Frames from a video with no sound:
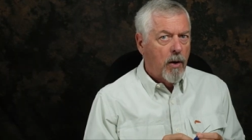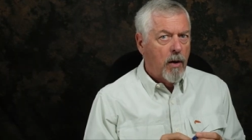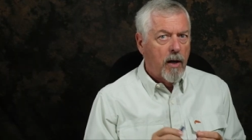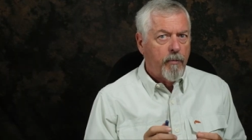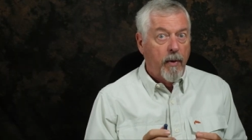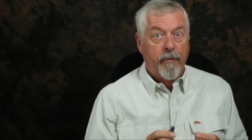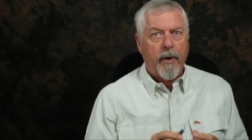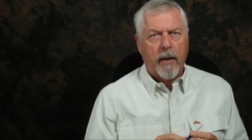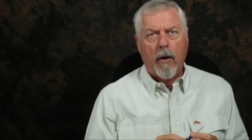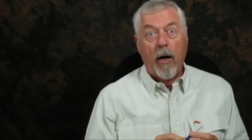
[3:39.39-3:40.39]
all
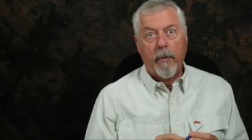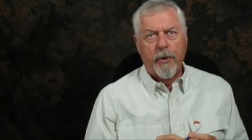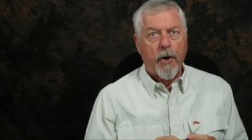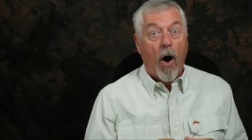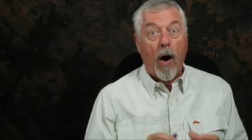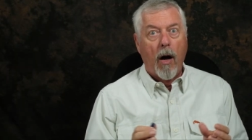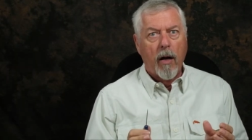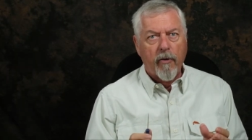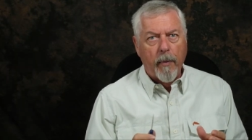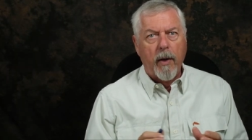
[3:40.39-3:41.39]

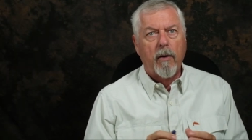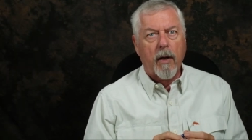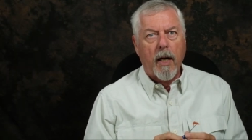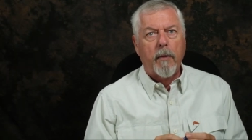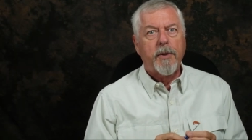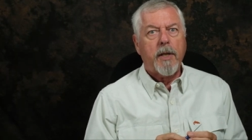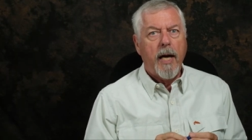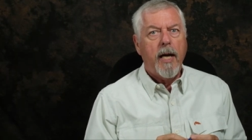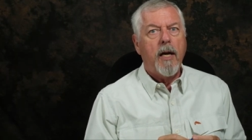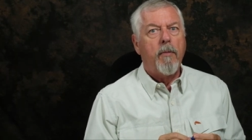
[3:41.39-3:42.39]
of my hookups
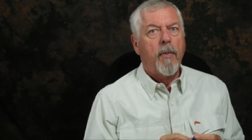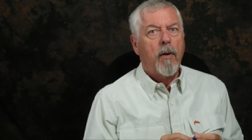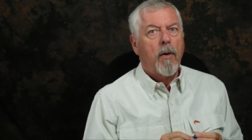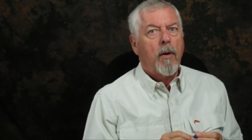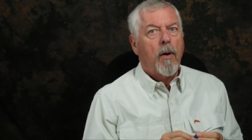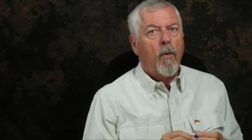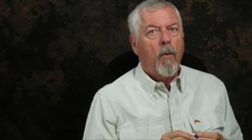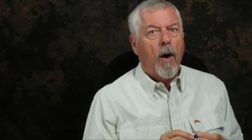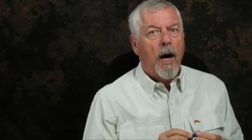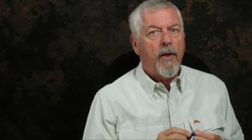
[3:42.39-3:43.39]
came
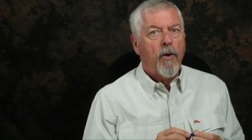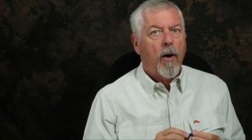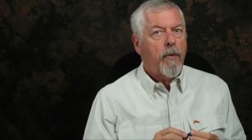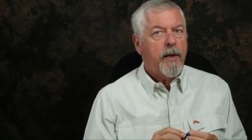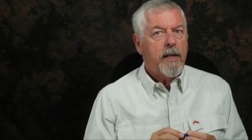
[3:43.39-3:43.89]
either on the